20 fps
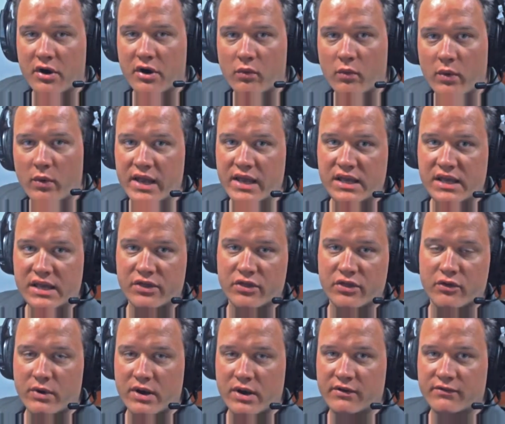way in
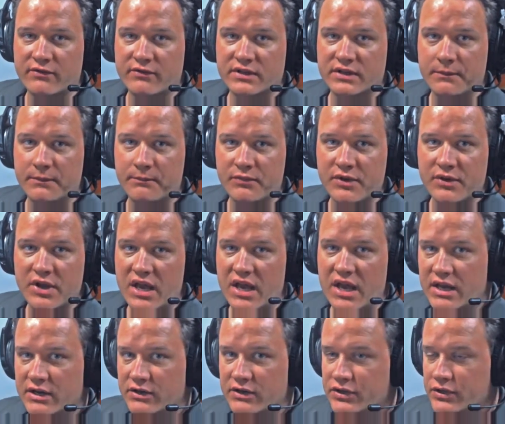the Rift,
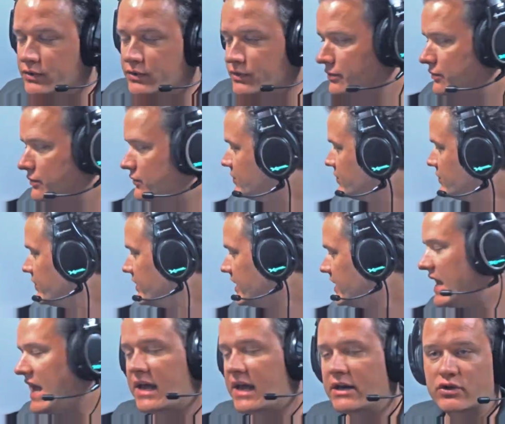and two, so
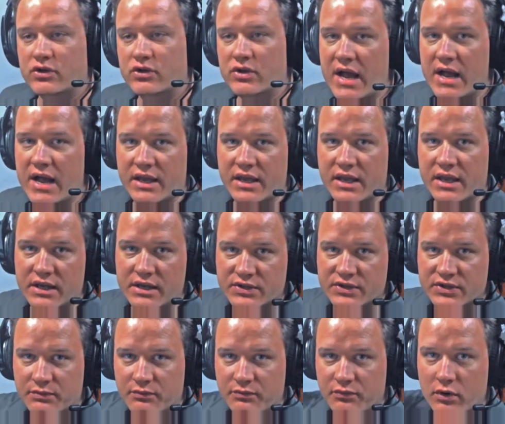that head tracking is
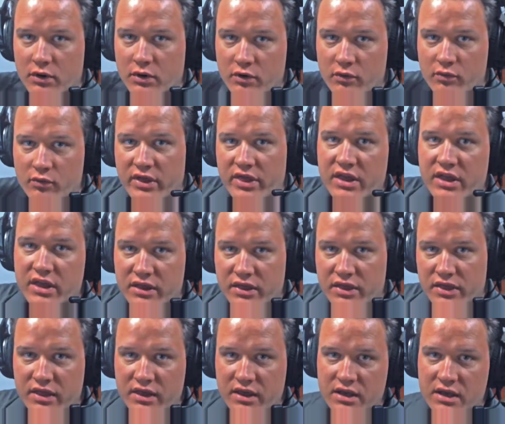supported
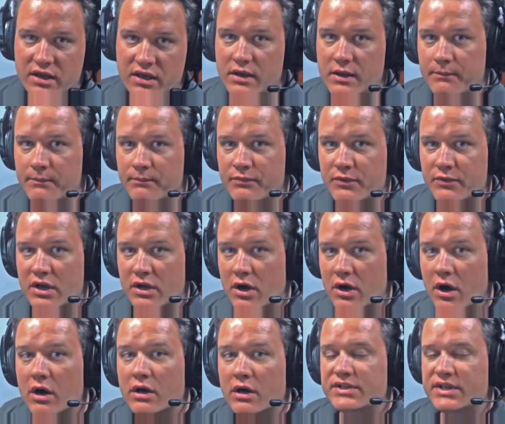within the
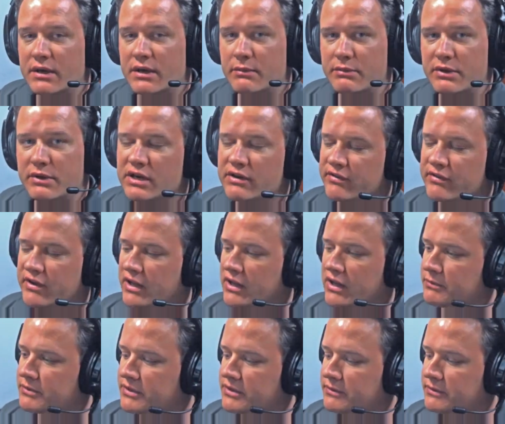content being developed.